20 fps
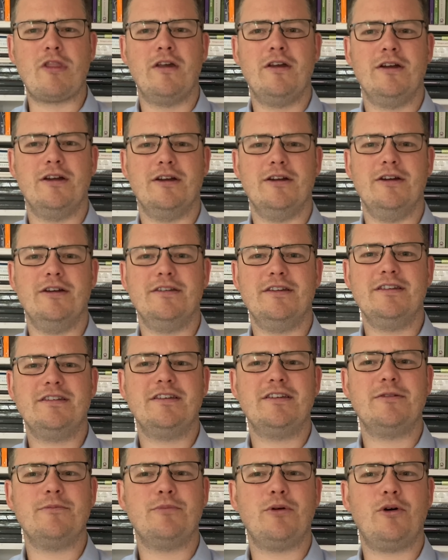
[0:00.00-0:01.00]
This
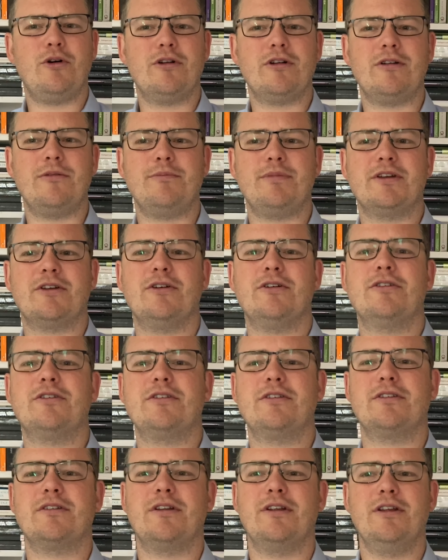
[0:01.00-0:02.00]
is important
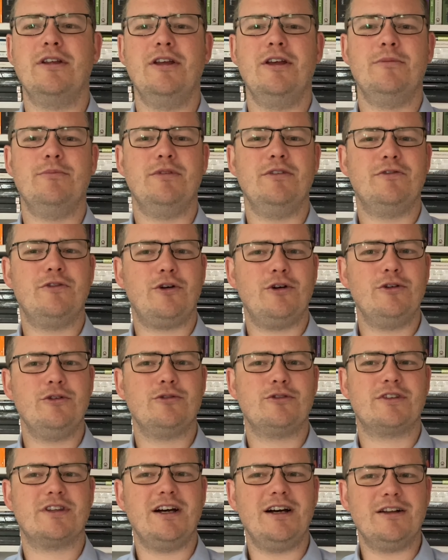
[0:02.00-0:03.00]
because before you
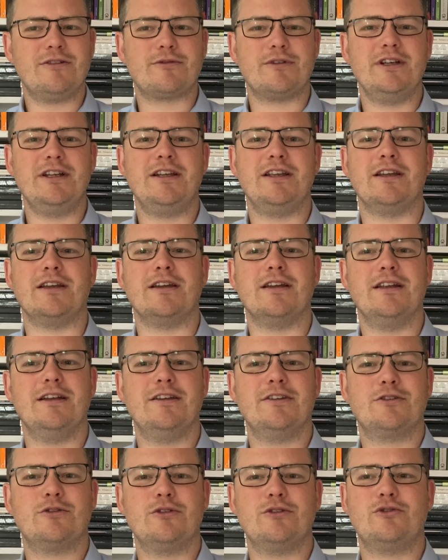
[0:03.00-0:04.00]
start reading, it
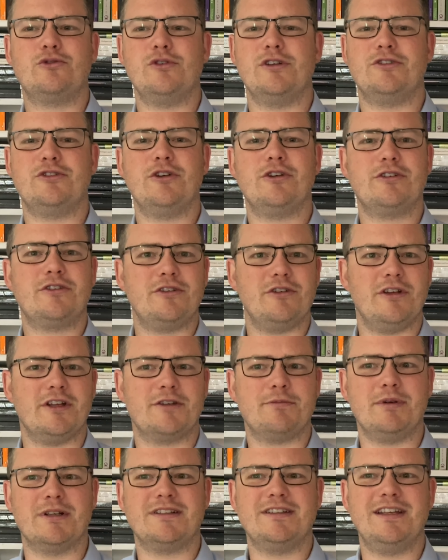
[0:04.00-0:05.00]
is good to adjust your
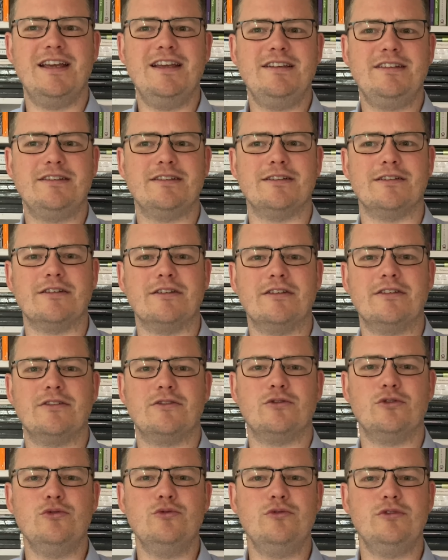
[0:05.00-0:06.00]
expectations
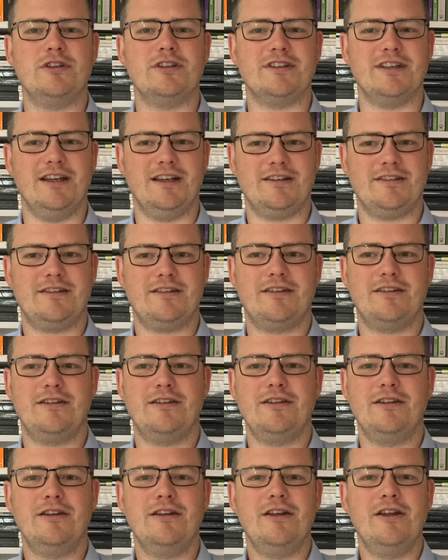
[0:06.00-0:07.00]
to the text.
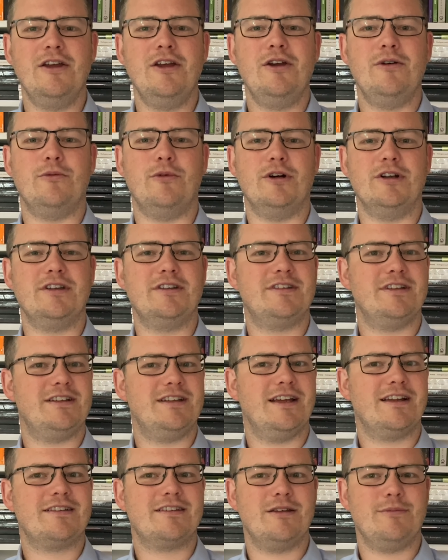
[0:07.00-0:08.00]
What is the
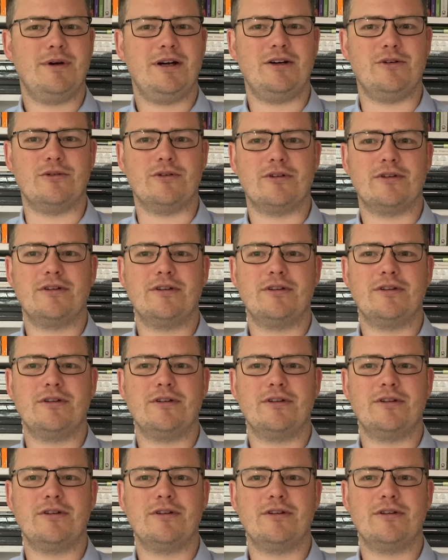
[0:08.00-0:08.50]
text about?